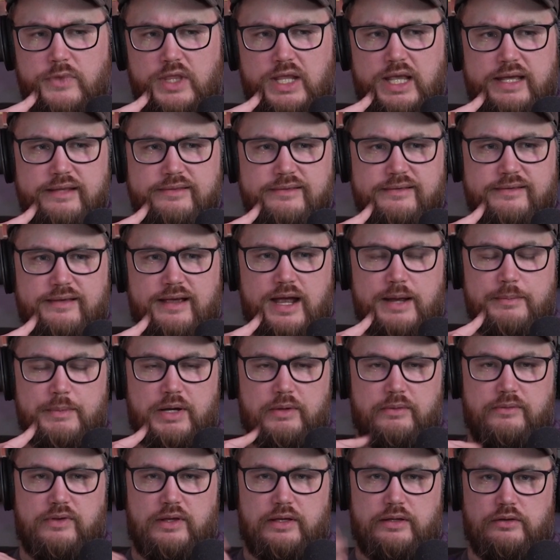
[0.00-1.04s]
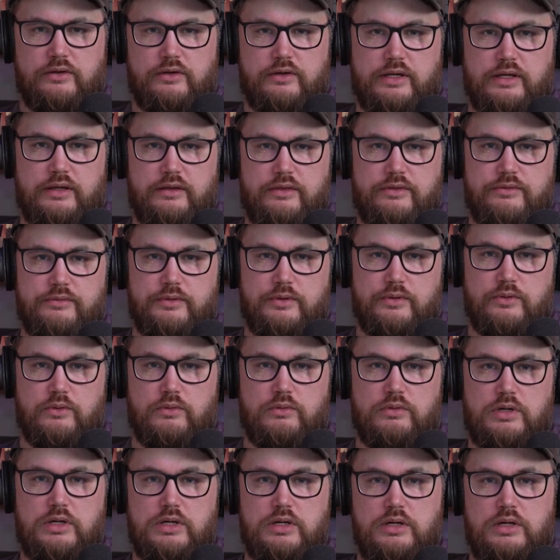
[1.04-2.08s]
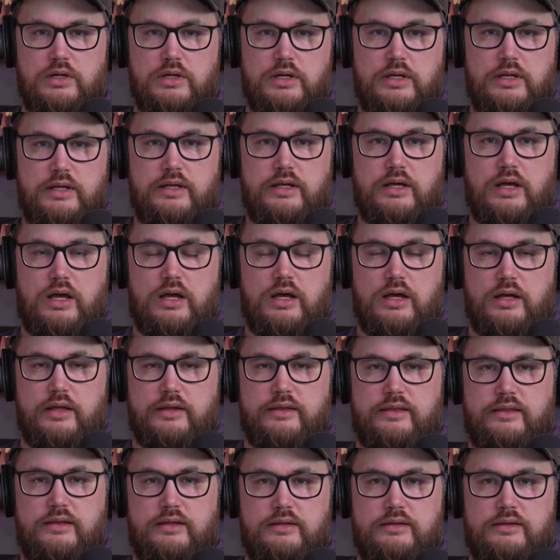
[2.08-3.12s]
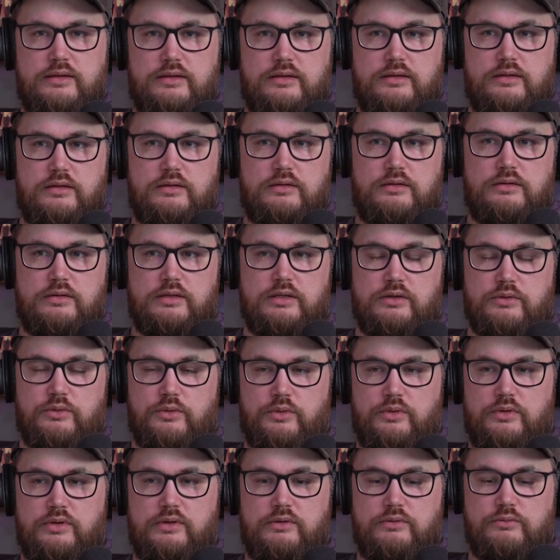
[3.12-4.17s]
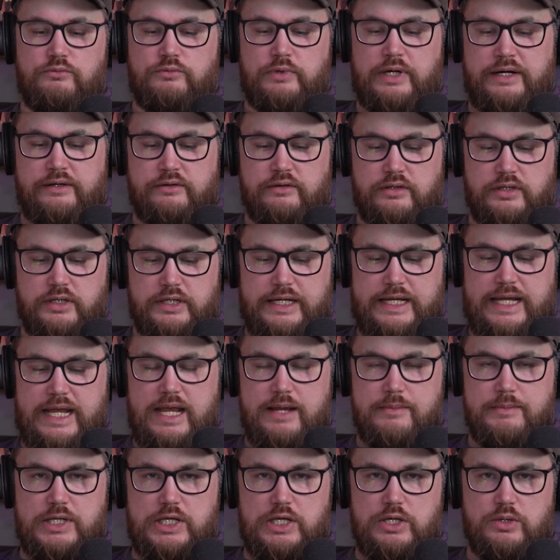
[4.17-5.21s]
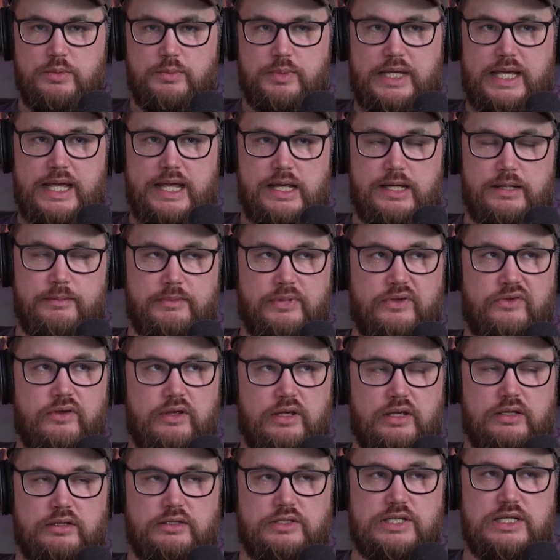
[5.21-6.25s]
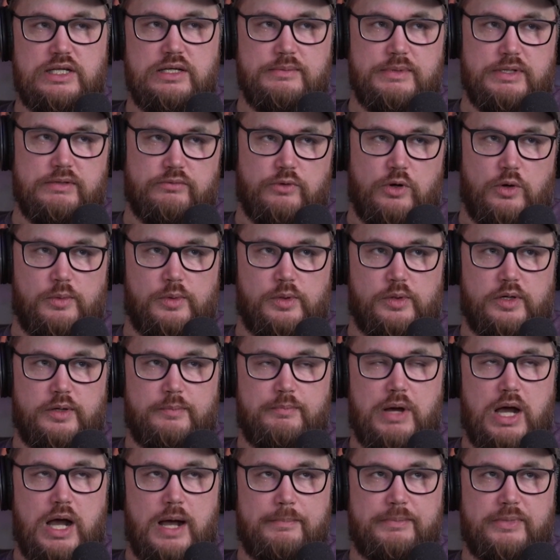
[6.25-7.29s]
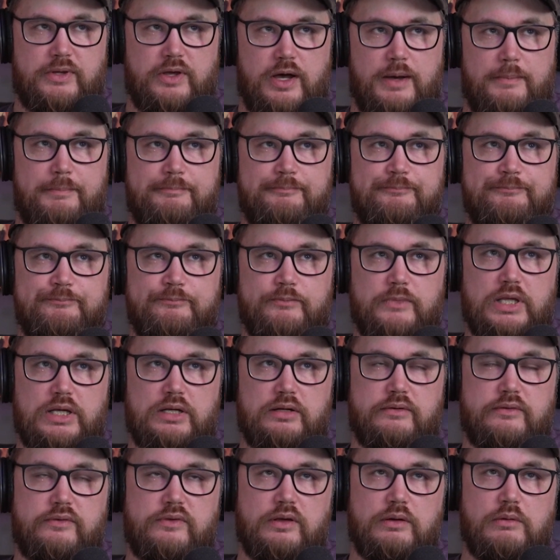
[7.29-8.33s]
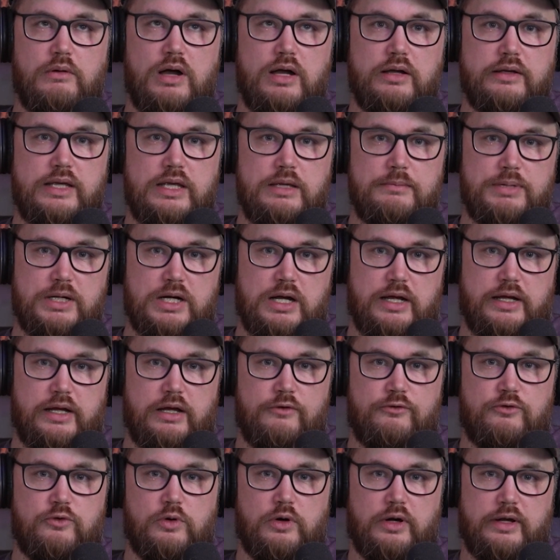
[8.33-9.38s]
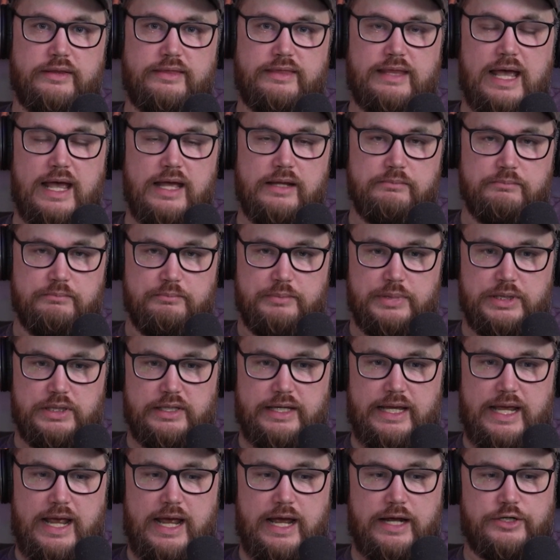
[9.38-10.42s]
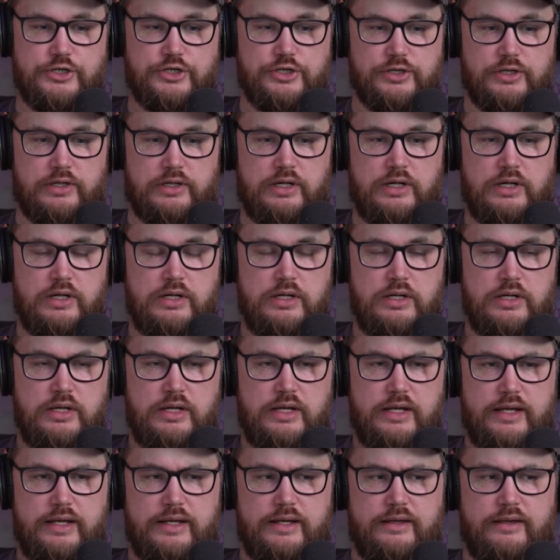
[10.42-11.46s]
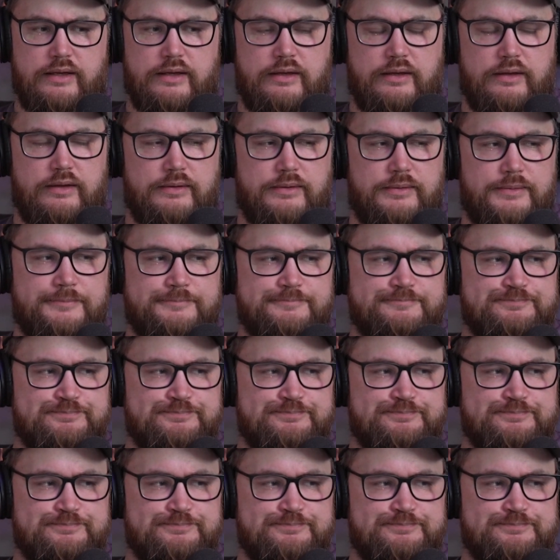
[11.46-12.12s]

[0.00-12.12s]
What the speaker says: at the time I was like looking through rarer GameCube games, and Chibi Robo had popped up, and I was like, well, I'll keep an eye out for it. That and Billy Hatcher and